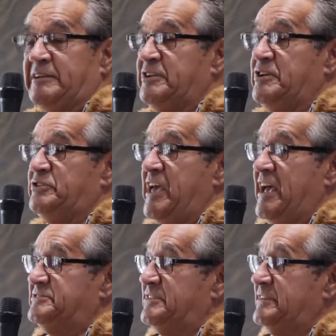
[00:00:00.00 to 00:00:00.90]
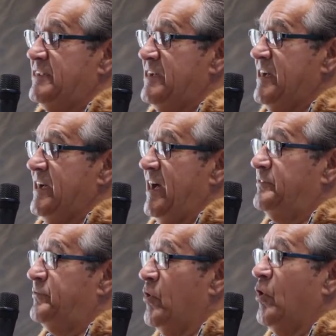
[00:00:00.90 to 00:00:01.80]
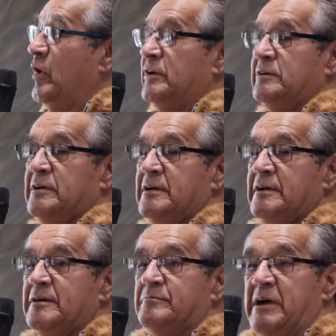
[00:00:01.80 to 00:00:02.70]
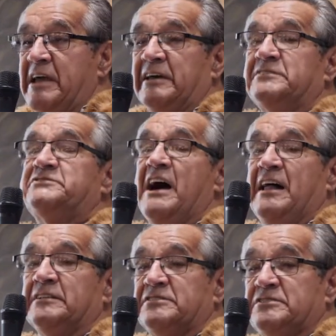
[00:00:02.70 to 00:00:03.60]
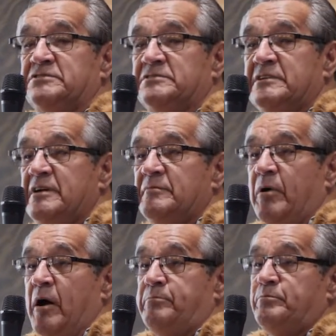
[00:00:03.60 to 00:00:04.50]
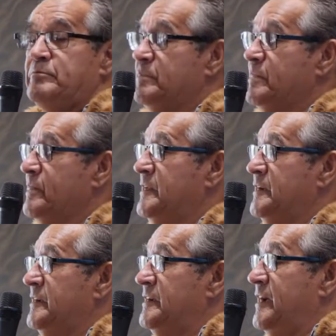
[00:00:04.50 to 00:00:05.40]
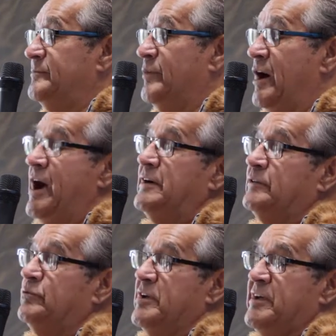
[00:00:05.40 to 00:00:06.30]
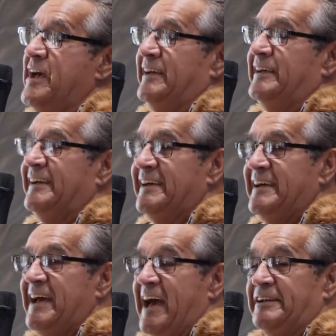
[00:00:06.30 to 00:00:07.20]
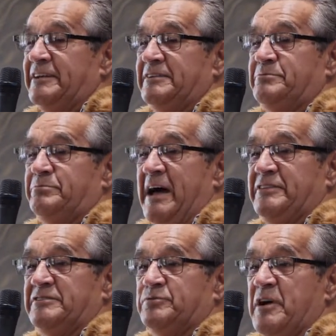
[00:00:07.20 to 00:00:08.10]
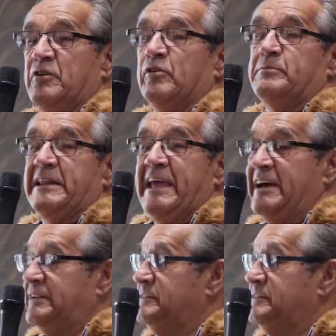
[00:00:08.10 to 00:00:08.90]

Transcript: 2004, me and Charles's pop and my uncle, and the brothers, we all been out